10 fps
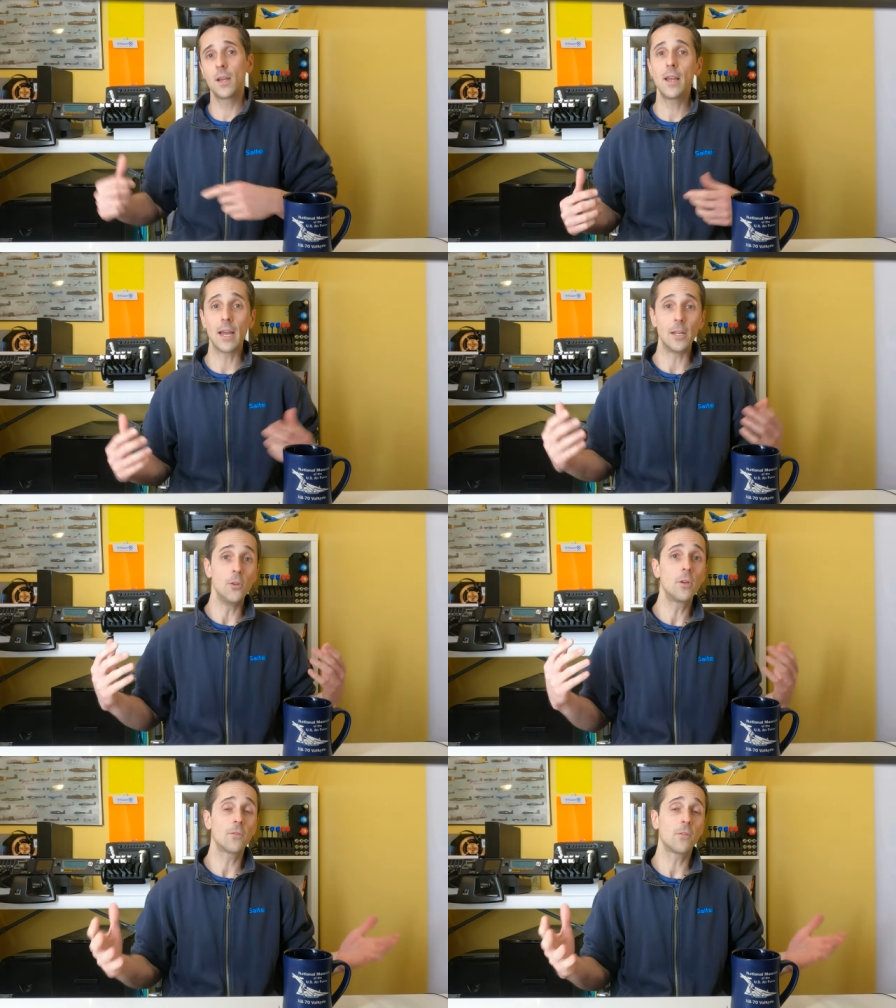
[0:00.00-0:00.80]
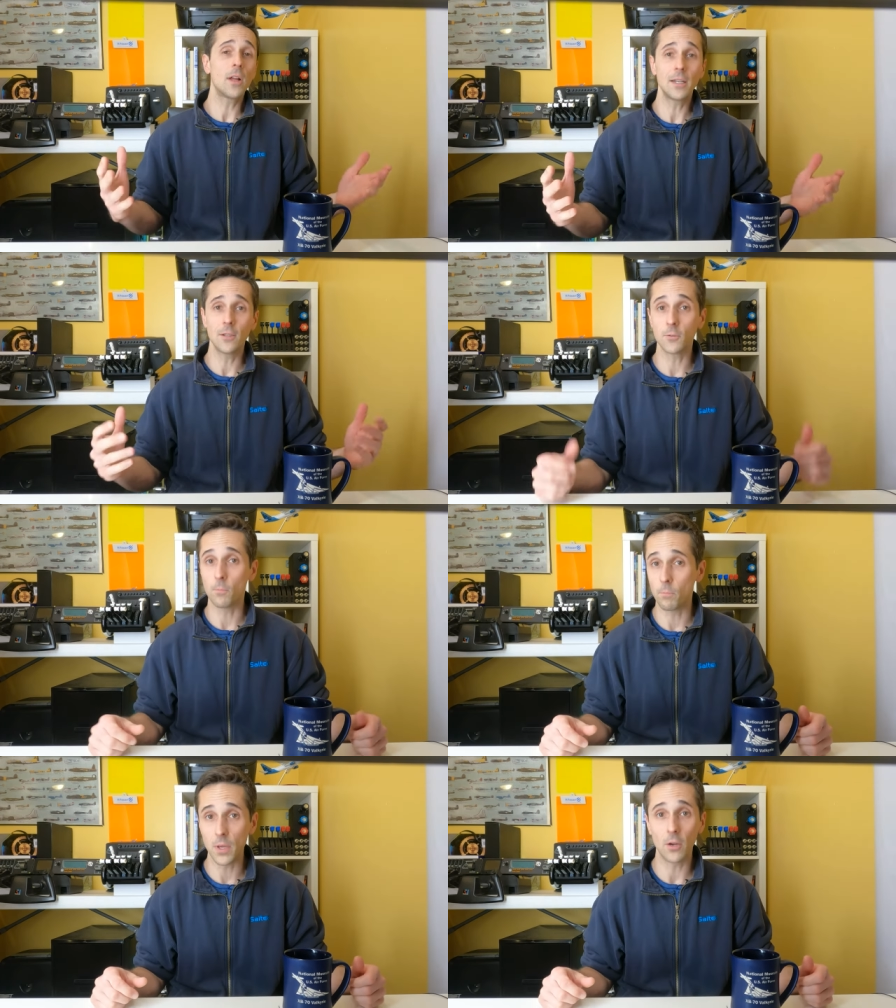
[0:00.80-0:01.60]
and you could fly those
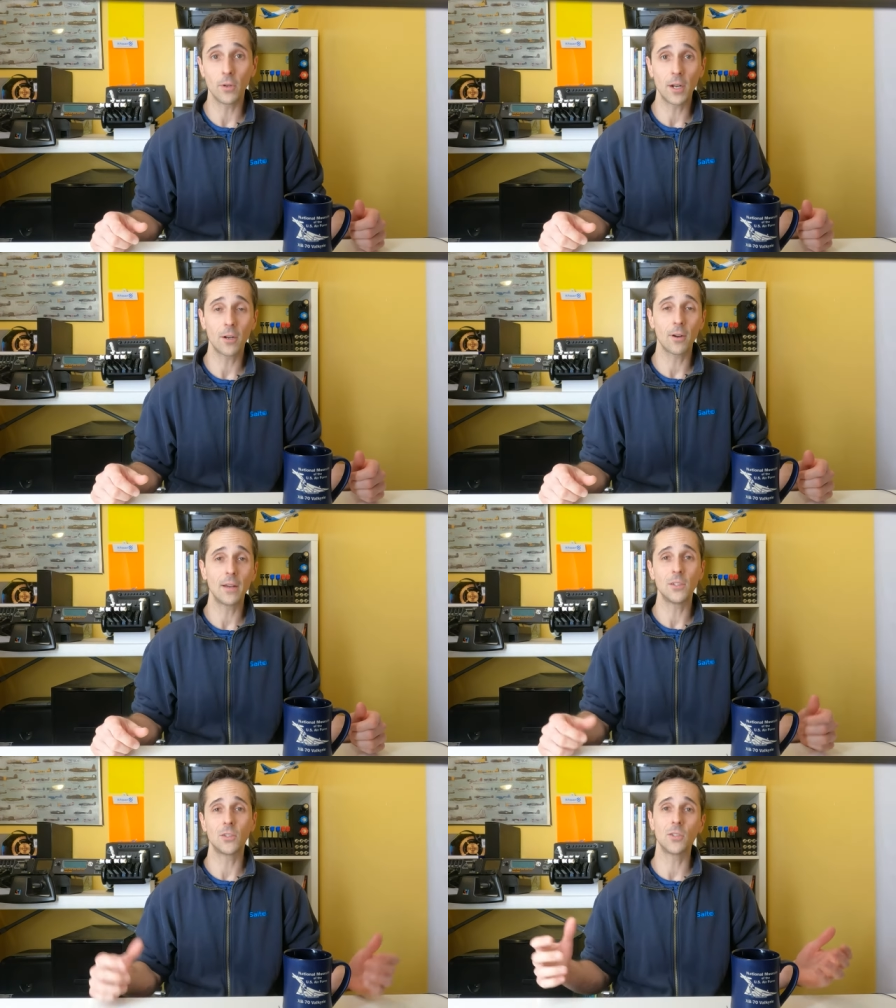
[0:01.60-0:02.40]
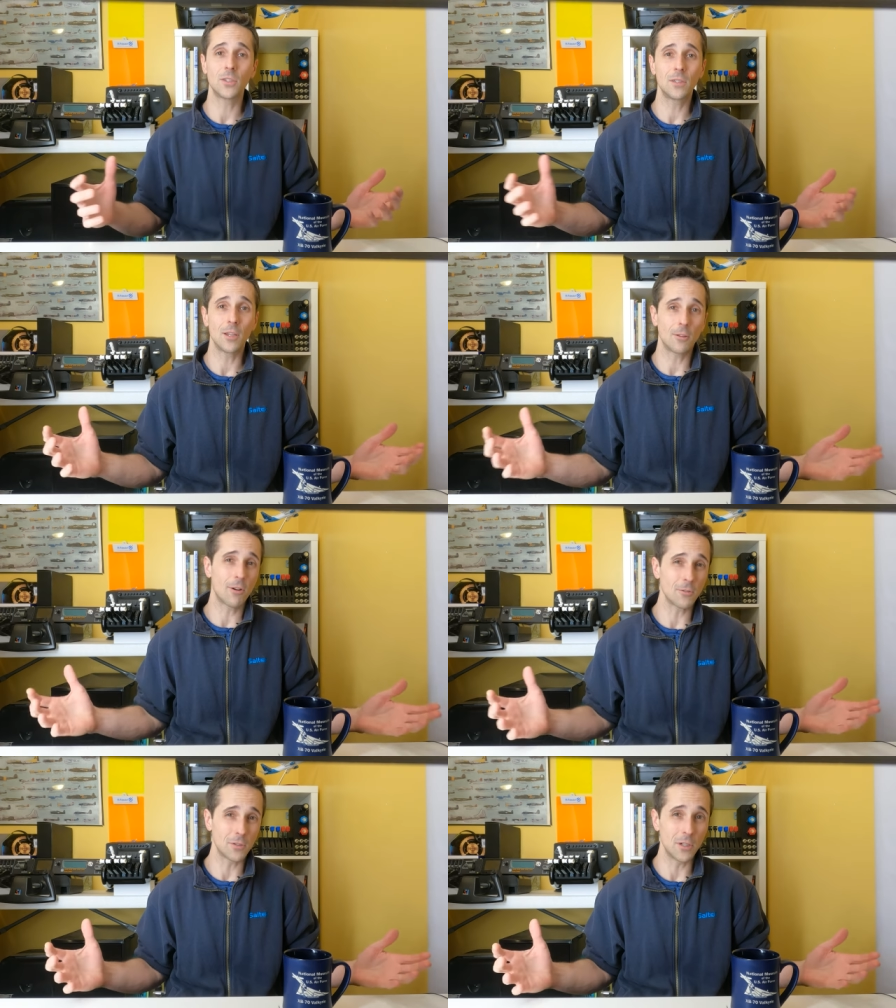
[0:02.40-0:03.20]
big old aircraft. It's just the
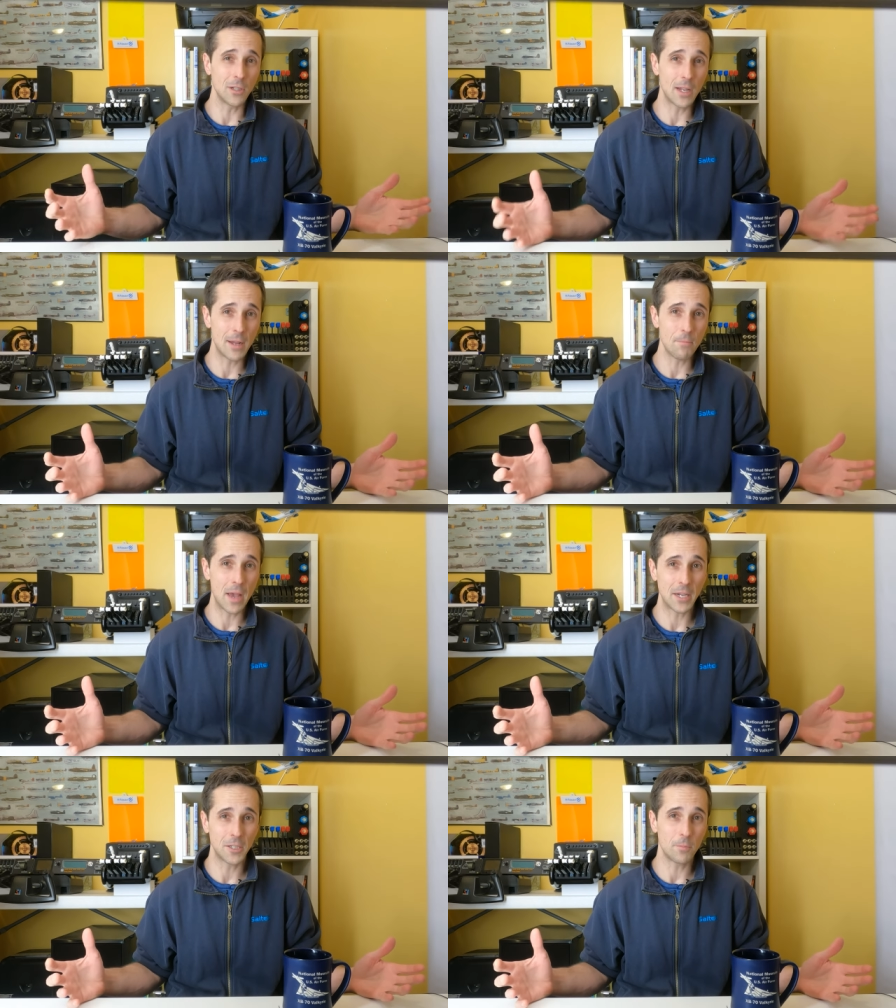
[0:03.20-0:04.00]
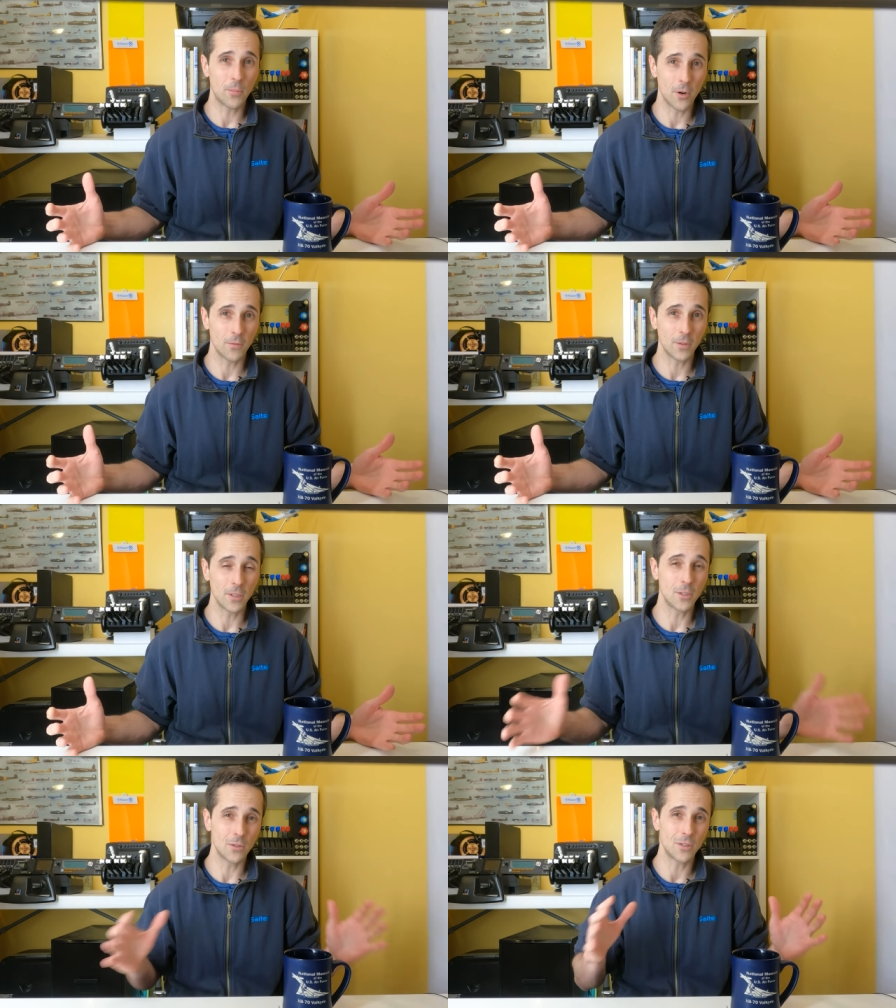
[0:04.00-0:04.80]
throttles are going to not match up
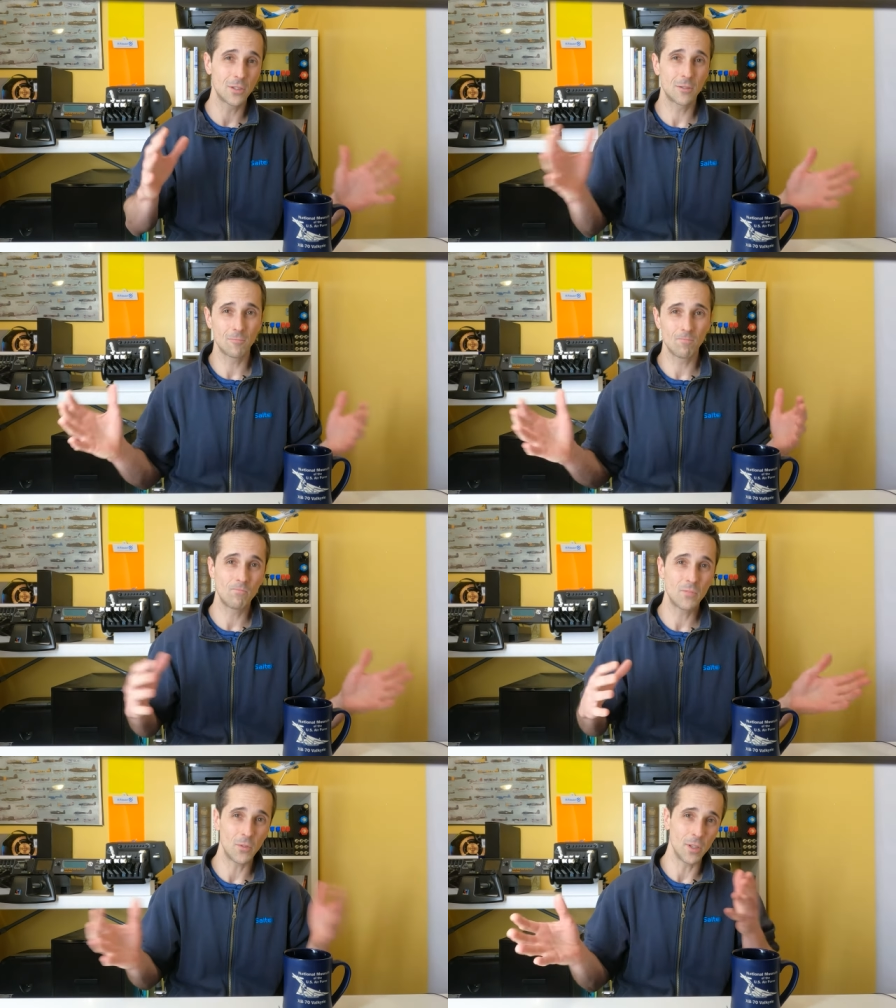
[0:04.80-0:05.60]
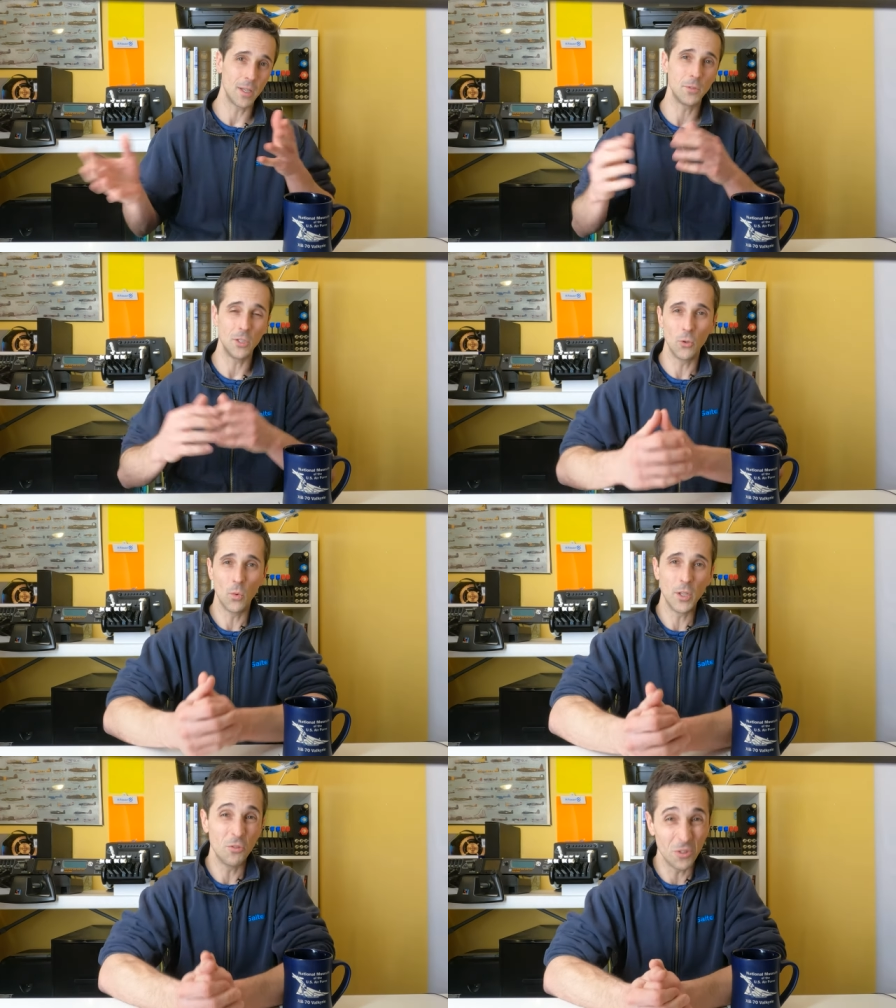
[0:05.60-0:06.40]
perfectly. So it's really up to you
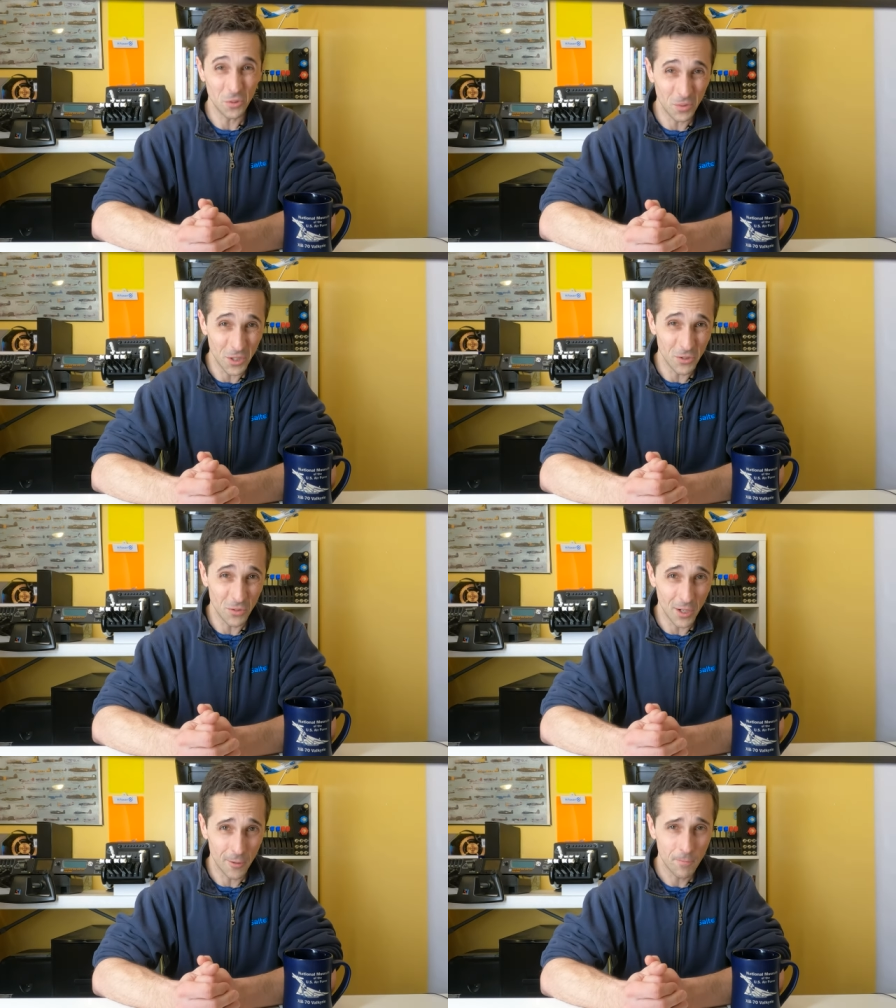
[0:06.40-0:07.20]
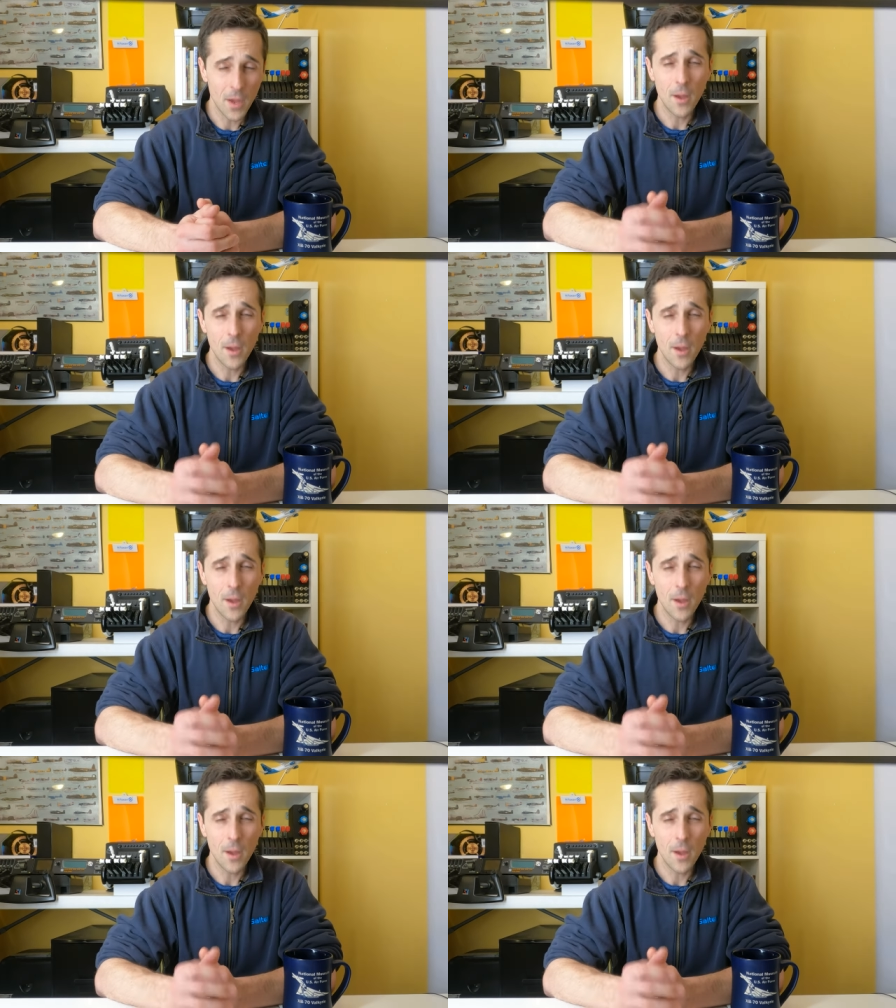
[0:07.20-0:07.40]
what you really want to do there.